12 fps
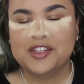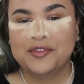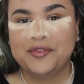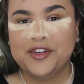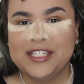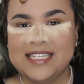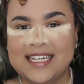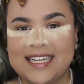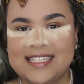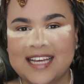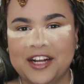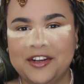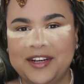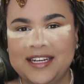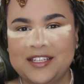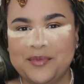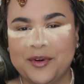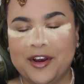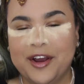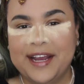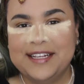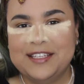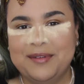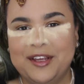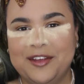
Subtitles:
So for today's cut crease, we're going to be